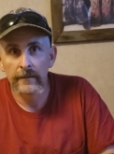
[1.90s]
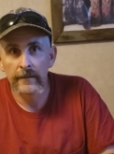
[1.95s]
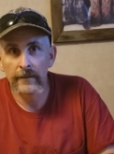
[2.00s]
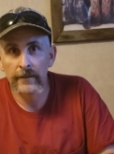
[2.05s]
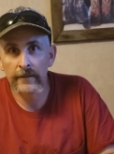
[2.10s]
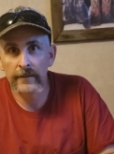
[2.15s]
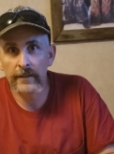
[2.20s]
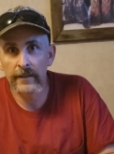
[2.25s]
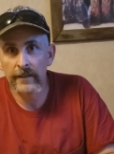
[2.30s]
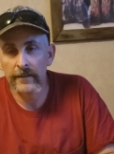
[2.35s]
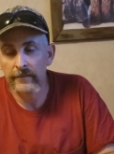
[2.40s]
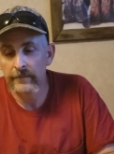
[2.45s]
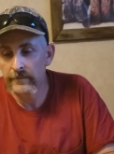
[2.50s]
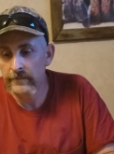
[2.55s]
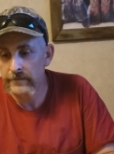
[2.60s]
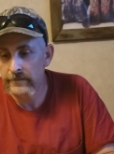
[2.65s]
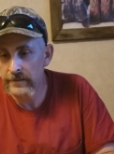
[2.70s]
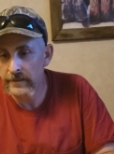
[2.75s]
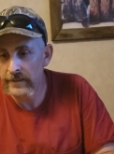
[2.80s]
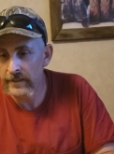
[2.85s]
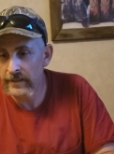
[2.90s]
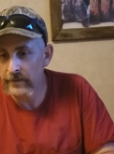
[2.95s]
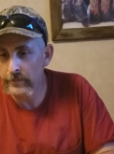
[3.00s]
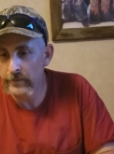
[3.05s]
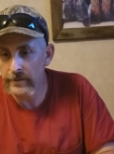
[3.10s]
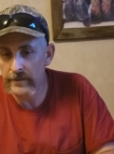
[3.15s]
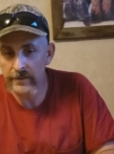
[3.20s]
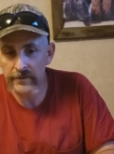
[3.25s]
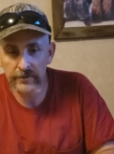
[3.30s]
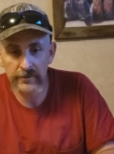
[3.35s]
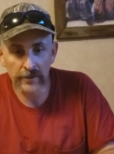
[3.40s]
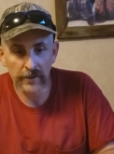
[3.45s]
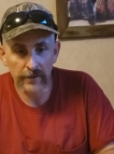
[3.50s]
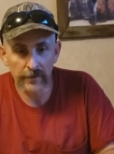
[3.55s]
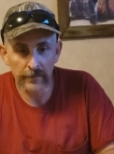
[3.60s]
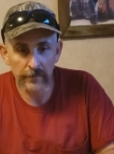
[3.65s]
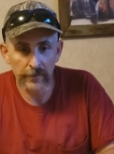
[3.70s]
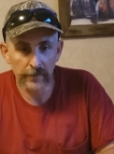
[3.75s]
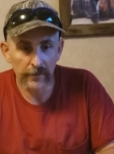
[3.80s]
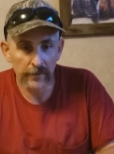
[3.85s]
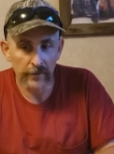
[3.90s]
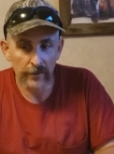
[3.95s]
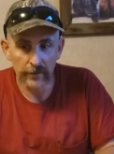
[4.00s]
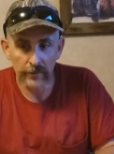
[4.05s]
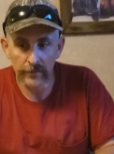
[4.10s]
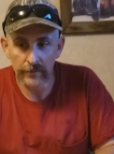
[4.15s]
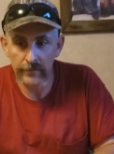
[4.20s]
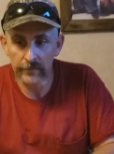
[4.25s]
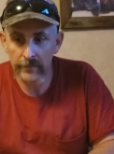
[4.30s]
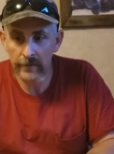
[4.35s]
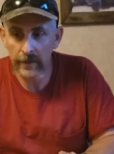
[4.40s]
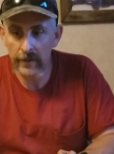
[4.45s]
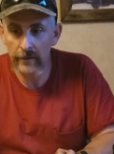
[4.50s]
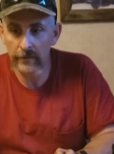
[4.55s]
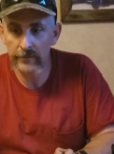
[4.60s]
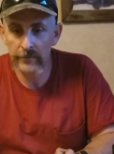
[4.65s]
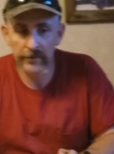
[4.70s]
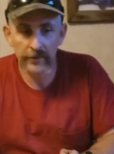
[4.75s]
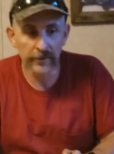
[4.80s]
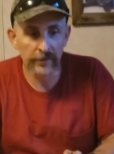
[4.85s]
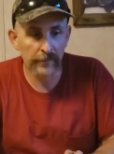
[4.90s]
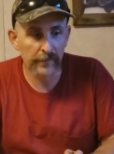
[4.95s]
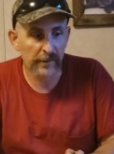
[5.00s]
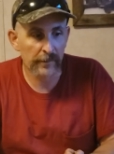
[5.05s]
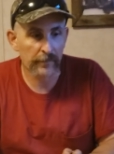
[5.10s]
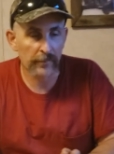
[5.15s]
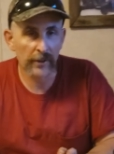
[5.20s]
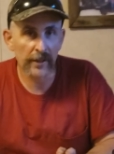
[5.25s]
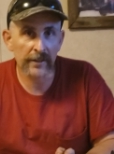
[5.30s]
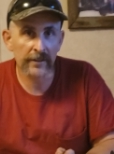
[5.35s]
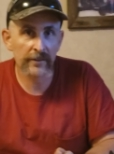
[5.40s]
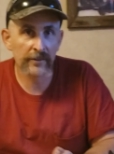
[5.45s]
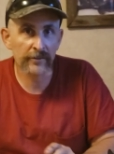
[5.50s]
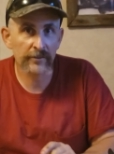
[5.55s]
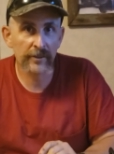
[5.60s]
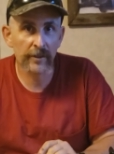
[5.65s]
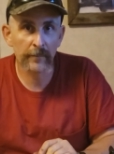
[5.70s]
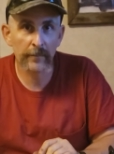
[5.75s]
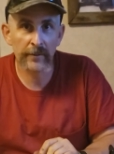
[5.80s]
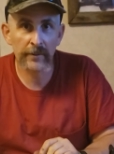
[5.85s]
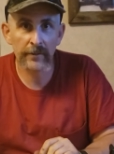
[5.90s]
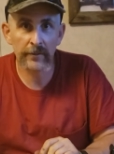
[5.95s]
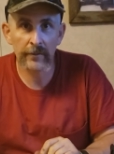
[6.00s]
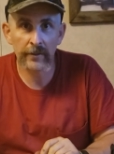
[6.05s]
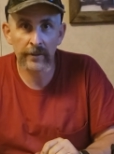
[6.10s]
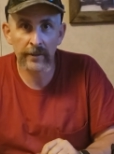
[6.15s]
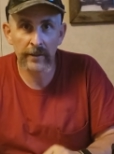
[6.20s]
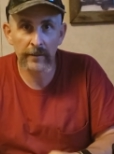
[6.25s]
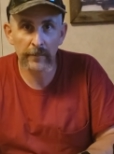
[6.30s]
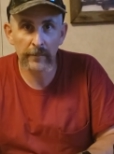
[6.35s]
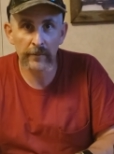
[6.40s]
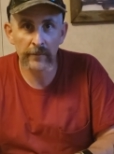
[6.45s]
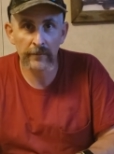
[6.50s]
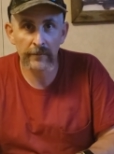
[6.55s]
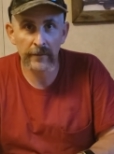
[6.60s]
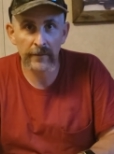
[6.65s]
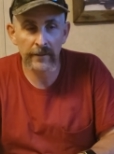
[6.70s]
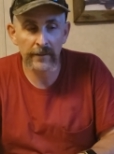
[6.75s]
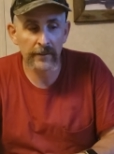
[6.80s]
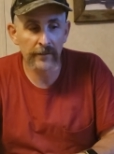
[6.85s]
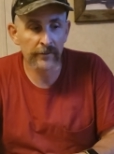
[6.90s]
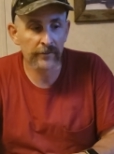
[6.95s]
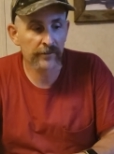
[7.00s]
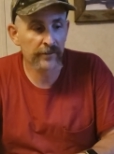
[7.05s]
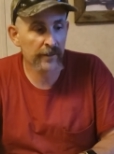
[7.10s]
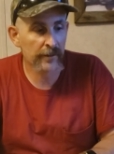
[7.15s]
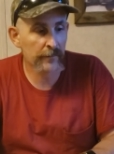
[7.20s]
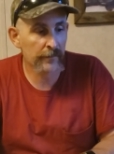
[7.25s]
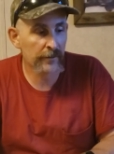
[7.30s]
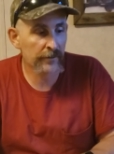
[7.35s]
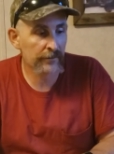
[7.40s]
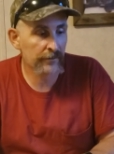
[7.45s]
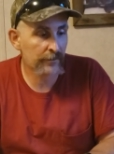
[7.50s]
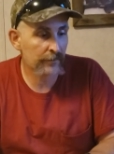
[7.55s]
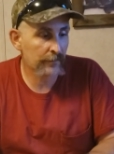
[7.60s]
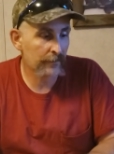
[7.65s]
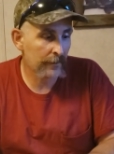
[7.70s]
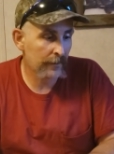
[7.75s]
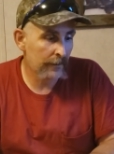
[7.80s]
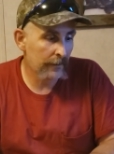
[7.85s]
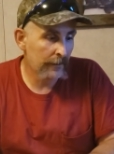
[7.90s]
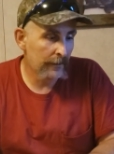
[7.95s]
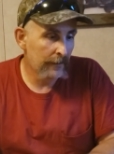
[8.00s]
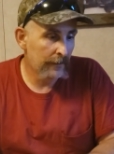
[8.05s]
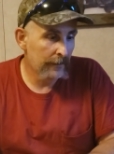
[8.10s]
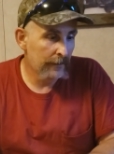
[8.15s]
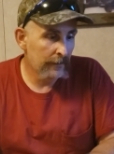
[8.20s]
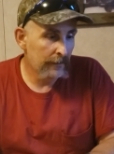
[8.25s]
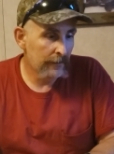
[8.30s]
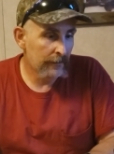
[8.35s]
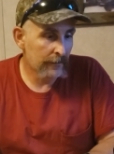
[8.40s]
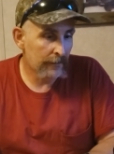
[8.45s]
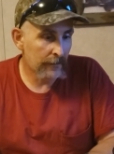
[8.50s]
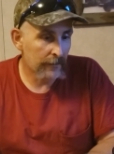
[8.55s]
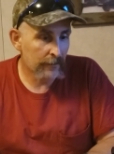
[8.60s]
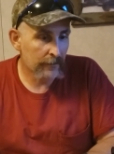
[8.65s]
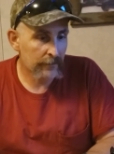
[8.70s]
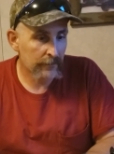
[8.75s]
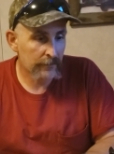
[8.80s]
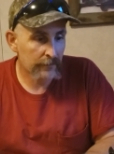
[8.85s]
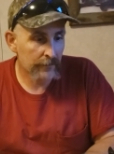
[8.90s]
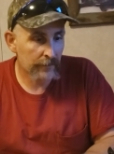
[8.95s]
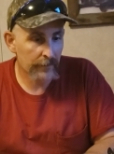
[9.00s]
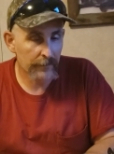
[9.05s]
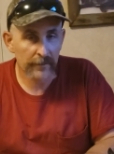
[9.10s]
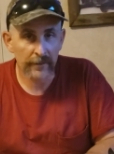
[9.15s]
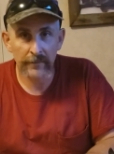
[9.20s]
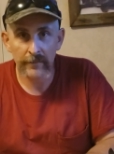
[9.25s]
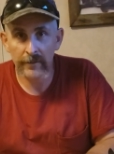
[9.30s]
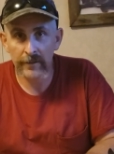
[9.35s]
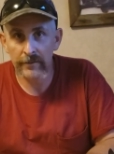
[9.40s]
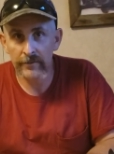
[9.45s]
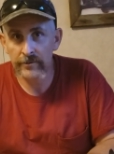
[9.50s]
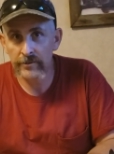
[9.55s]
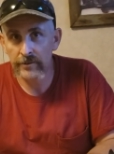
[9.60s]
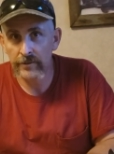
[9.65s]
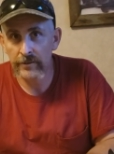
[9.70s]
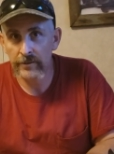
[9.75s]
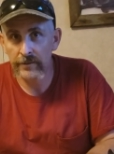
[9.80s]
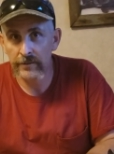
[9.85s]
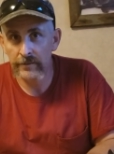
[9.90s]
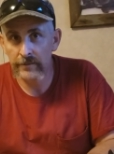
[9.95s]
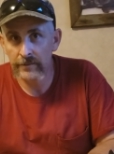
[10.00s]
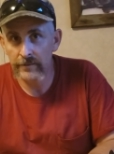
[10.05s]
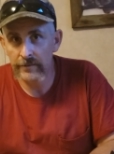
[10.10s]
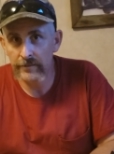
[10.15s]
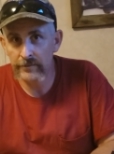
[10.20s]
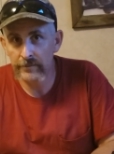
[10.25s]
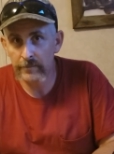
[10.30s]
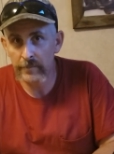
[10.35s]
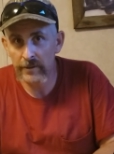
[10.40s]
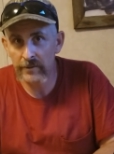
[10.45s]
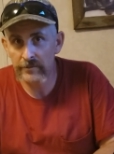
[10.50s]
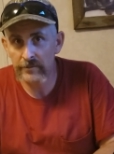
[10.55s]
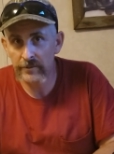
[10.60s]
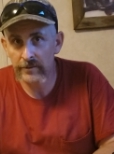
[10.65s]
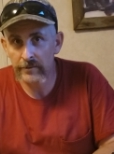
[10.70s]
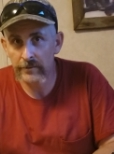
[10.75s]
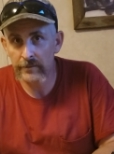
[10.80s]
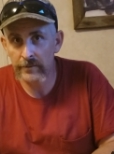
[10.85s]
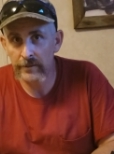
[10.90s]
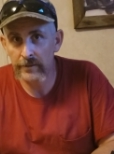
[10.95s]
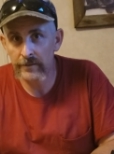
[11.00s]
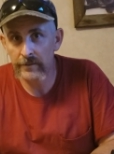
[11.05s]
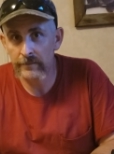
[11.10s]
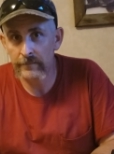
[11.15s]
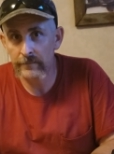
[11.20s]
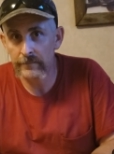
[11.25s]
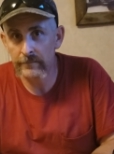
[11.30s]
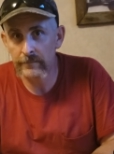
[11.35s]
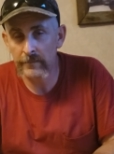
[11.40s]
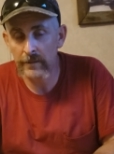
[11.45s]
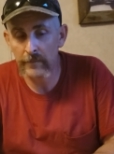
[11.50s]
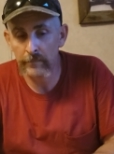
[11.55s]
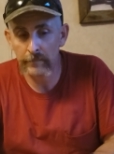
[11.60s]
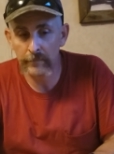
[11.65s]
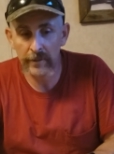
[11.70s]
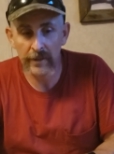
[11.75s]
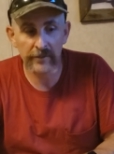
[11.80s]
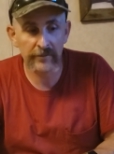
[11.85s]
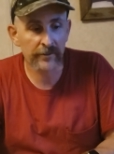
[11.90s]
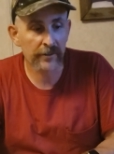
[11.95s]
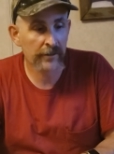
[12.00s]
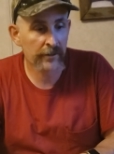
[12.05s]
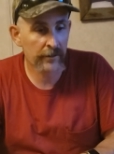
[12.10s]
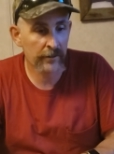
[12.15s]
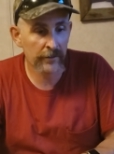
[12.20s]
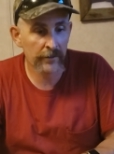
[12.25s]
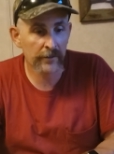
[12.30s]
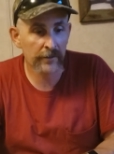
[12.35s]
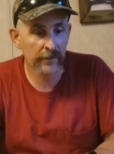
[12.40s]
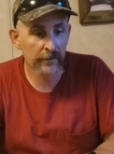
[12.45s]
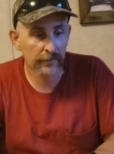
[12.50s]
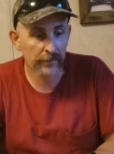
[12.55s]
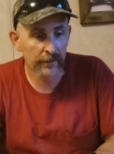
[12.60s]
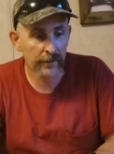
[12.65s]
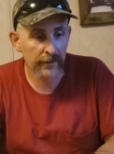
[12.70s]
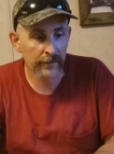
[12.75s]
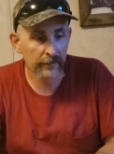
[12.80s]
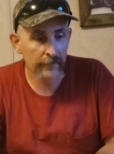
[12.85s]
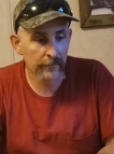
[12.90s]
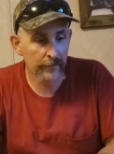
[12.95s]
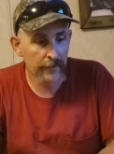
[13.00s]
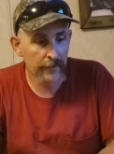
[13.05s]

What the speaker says: Okay, today we're going to start with a little how-to. I'm going to break this up into a couple of video segments. What I'm getting ready to show you is basically a basic hookah rig.